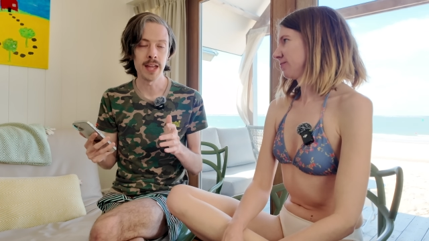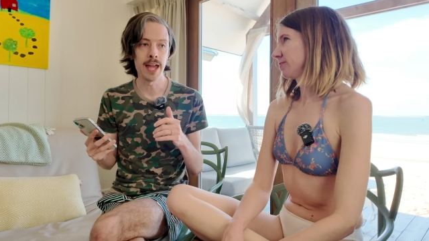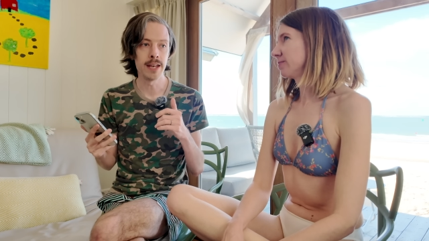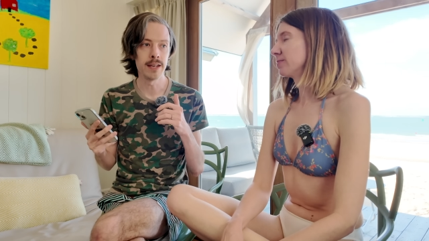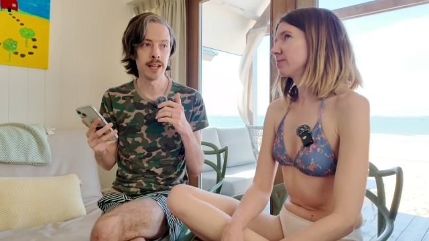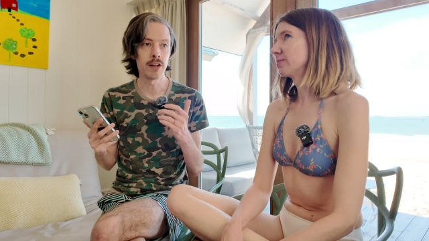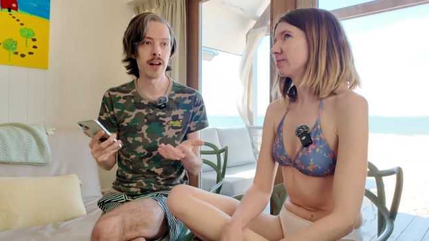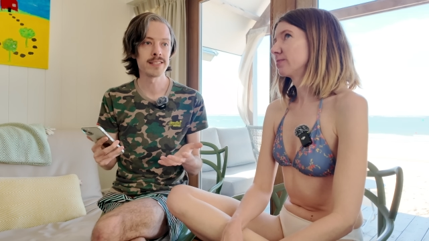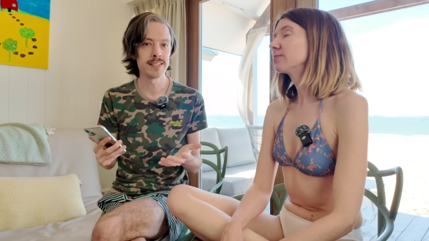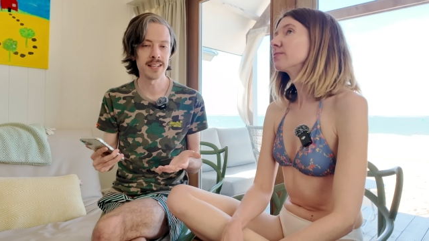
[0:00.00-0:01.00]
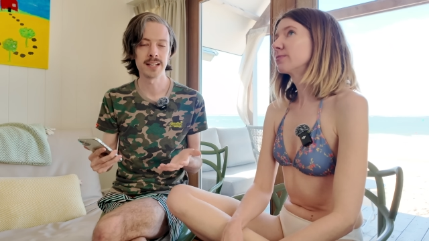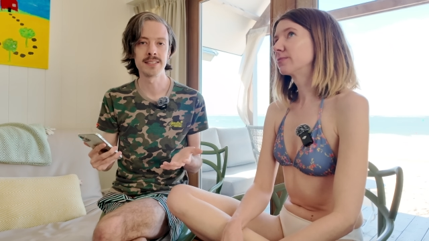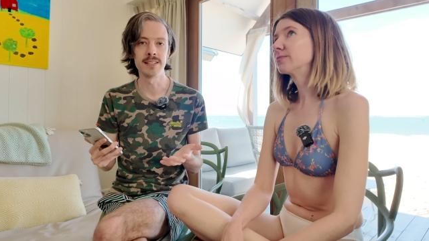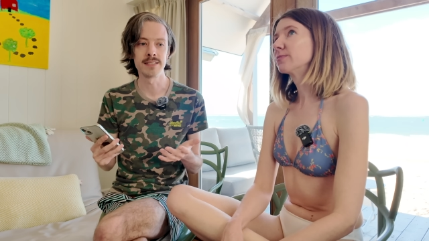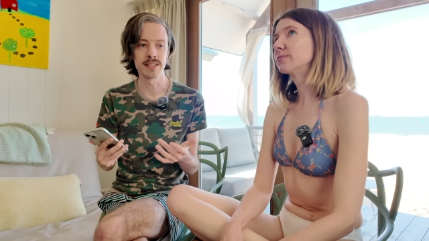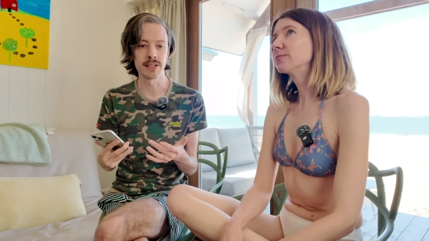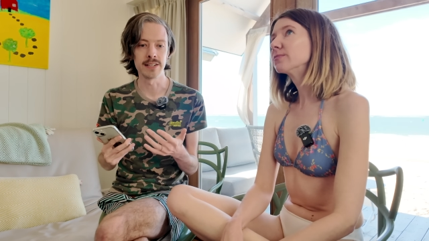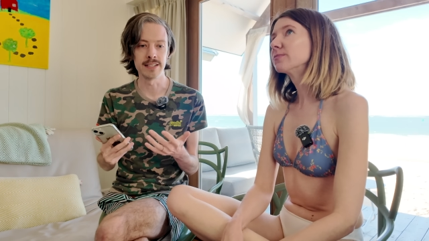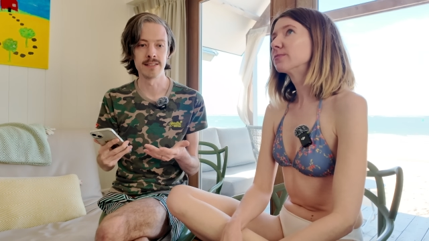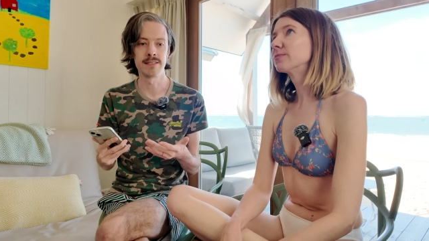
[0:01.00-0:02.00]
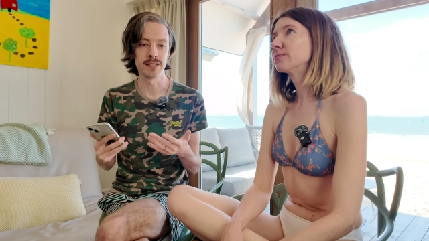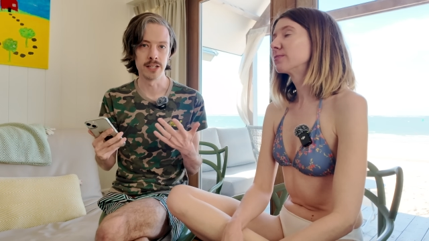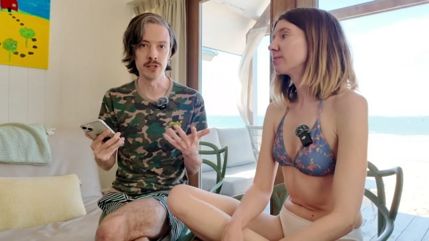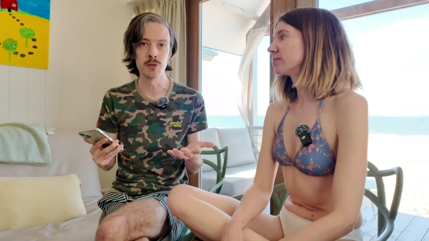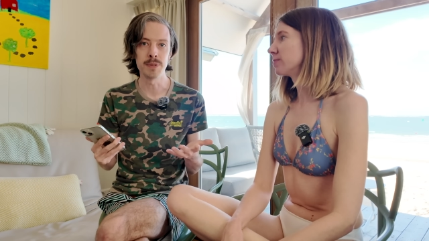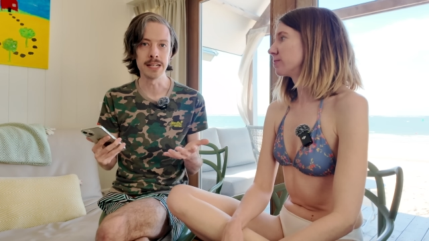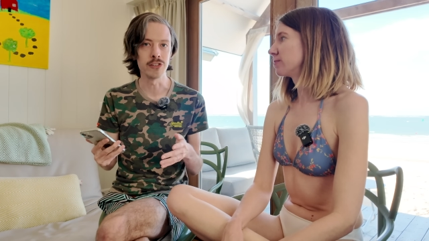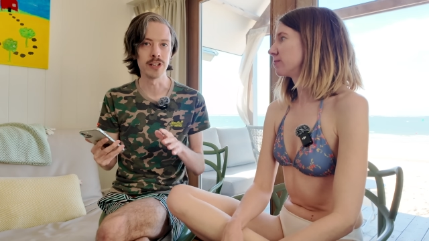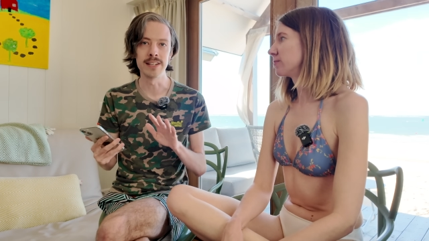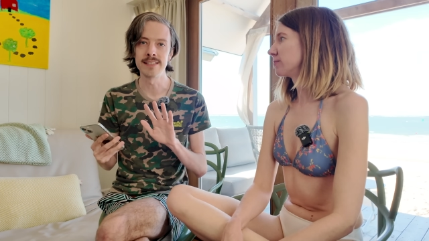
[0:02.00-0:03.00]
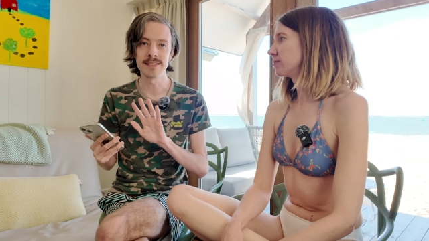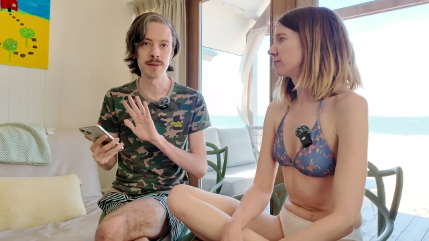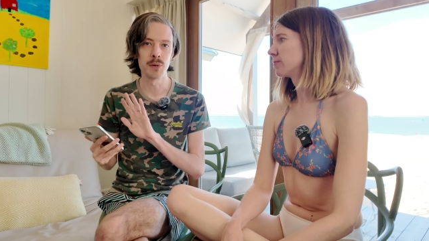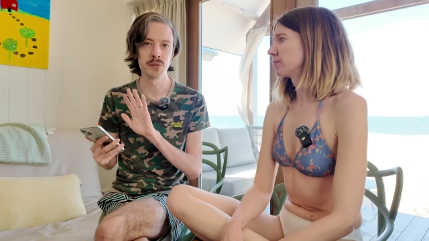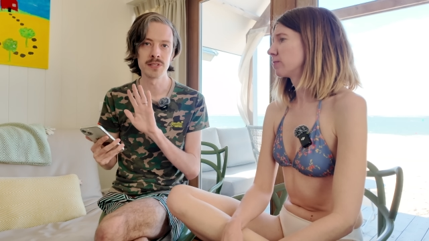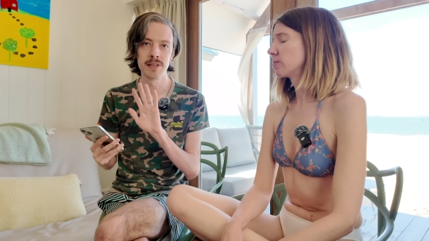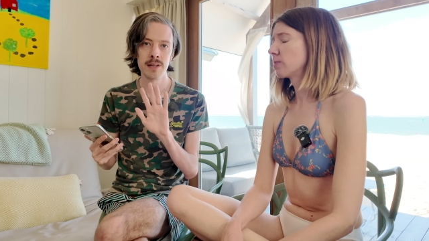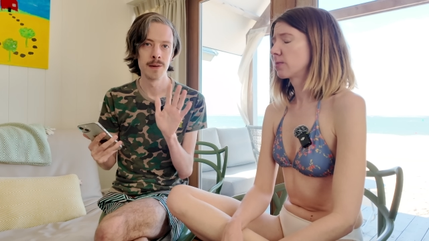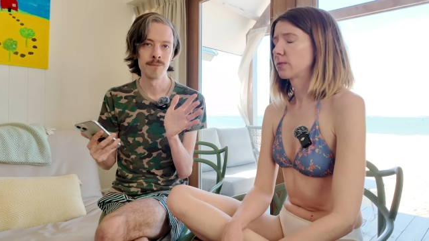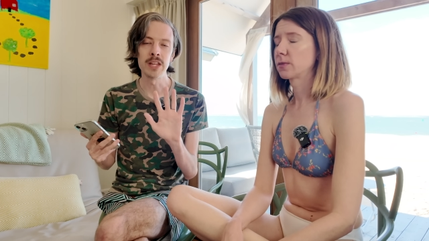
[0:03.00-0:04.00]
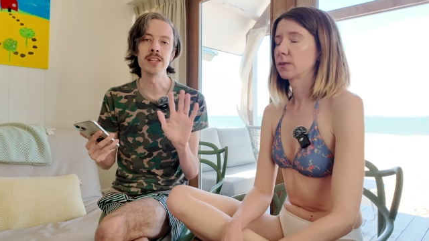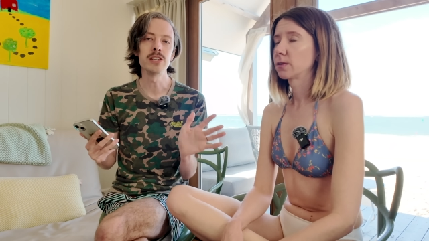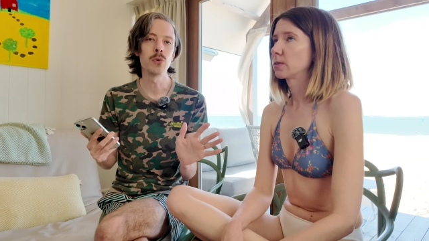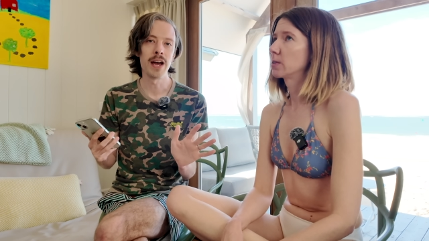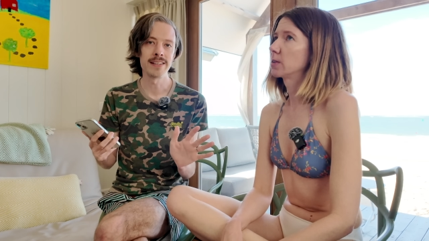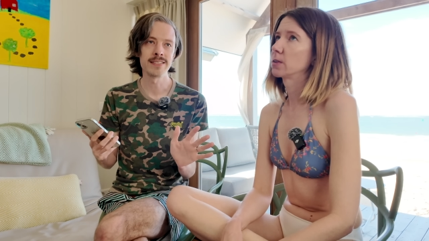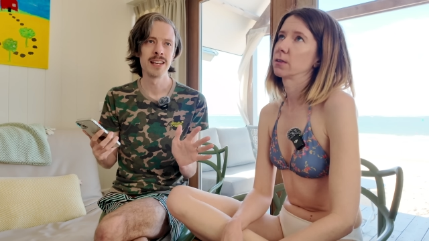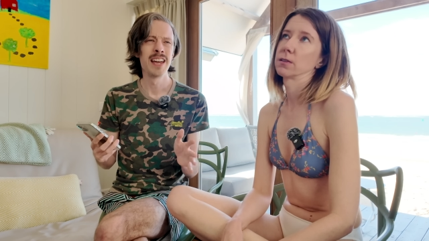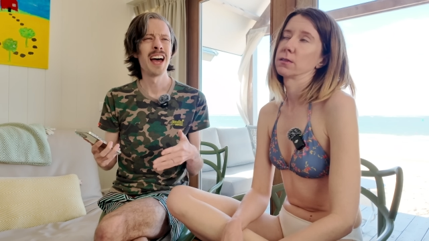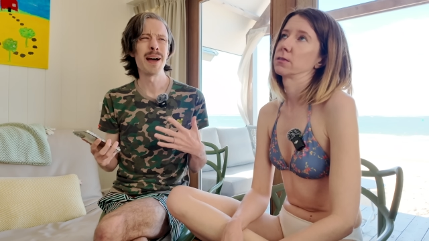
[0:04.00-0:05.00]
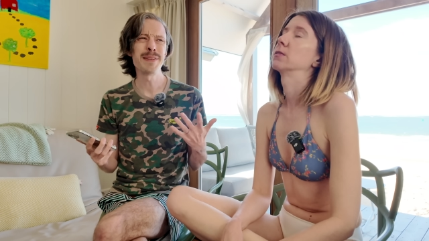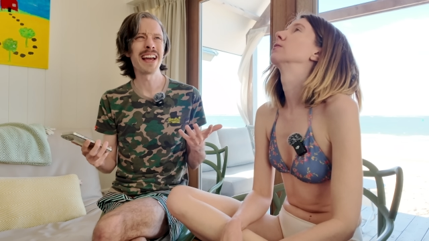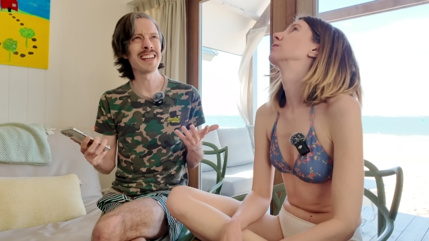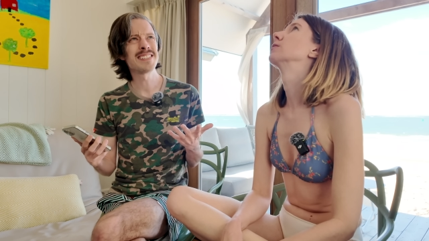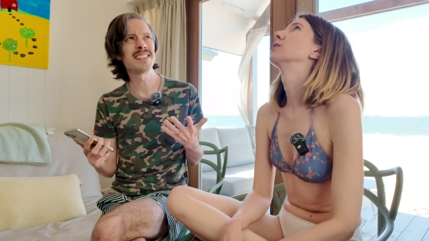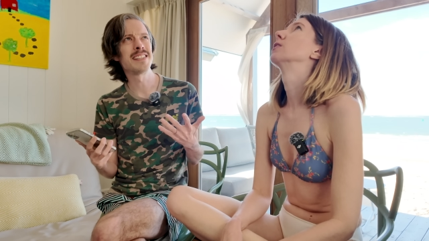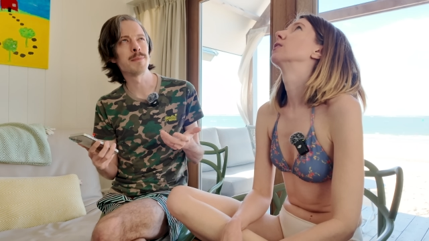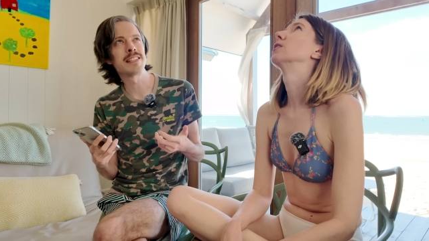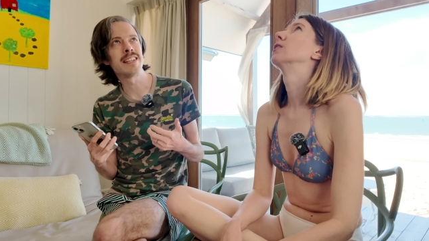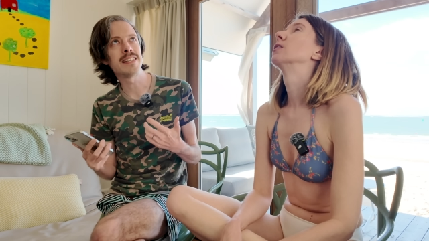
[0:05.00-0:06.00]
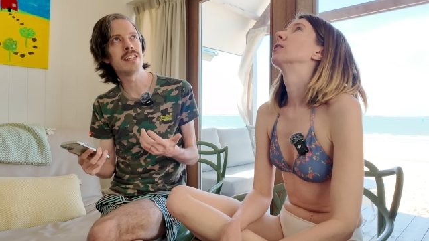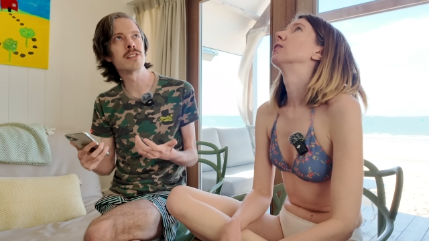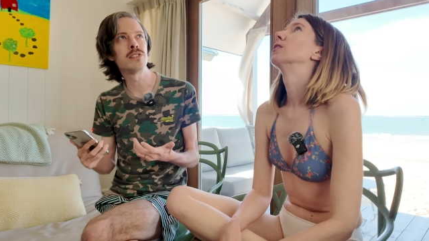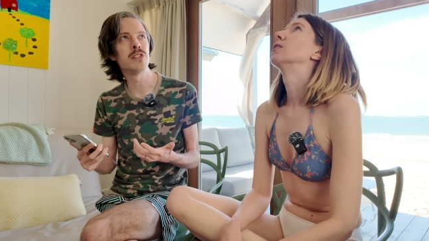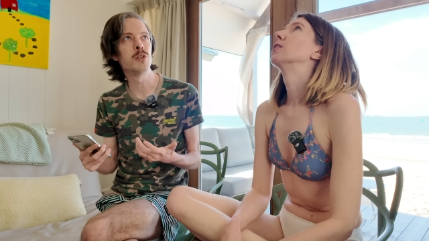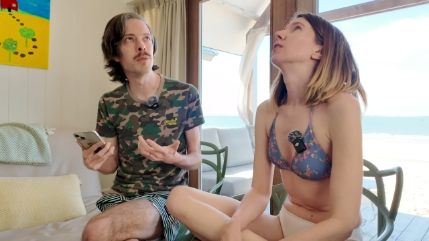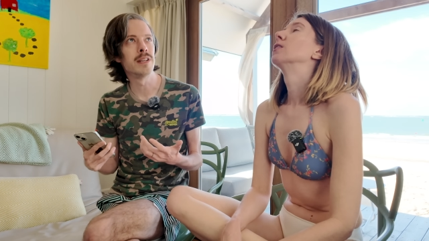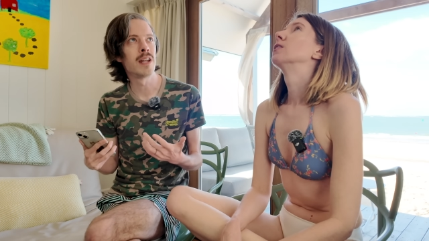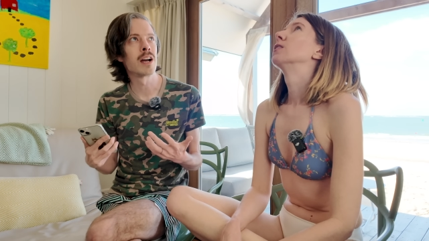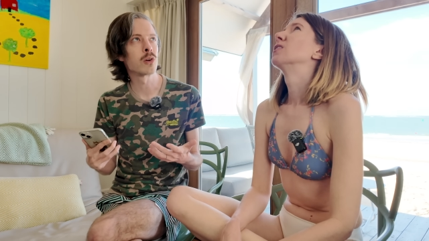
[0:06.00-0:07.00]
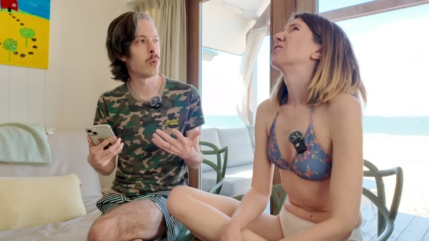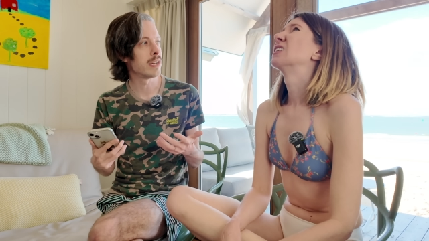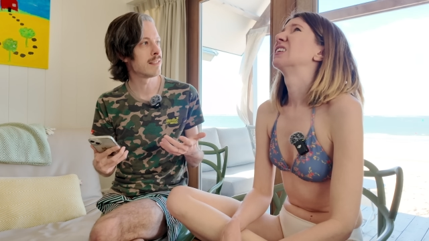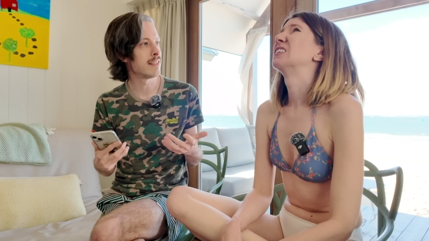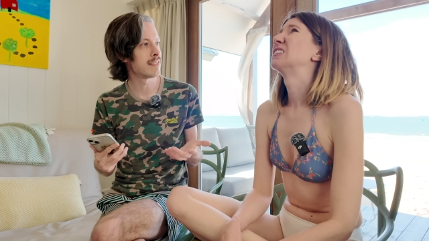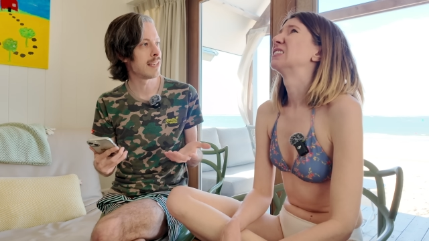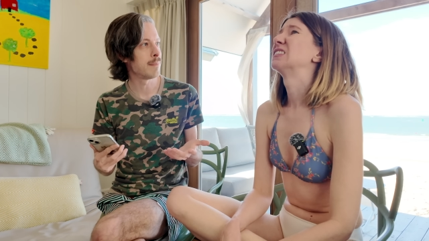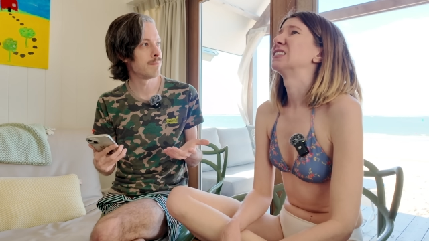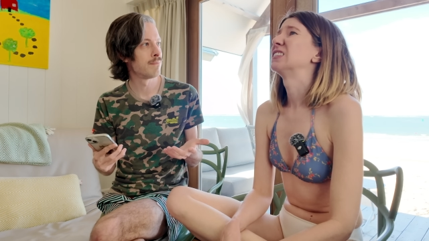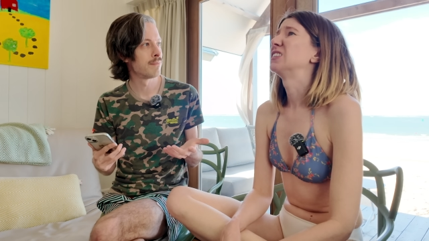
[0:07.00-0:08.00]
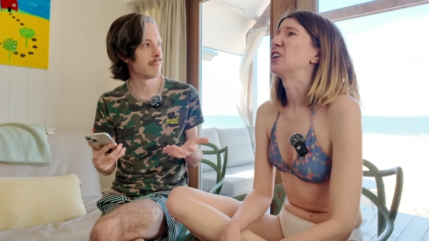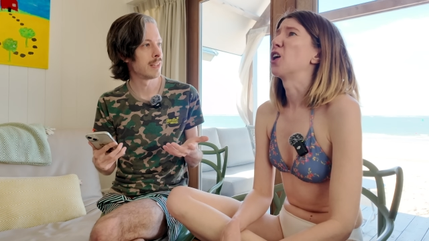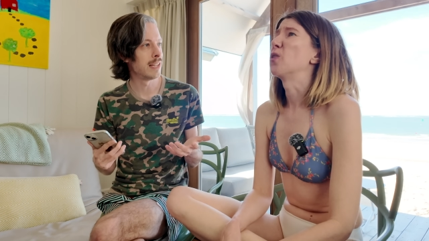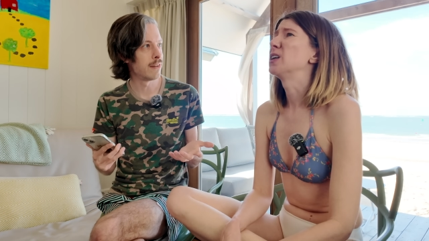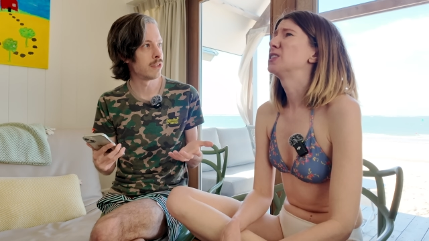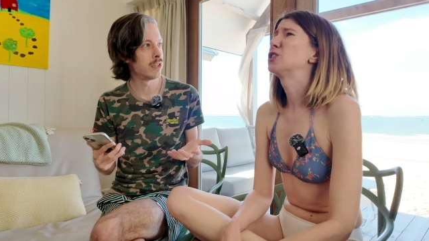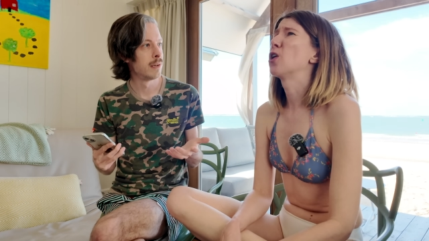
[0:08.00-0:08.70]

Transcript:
Speaker 1: And in Austin, Texas, there is a nude beach, and it is the most, in the U S, I mean, I guess to some extent here too, but not quite to the same
Speaker 2: no, level. It's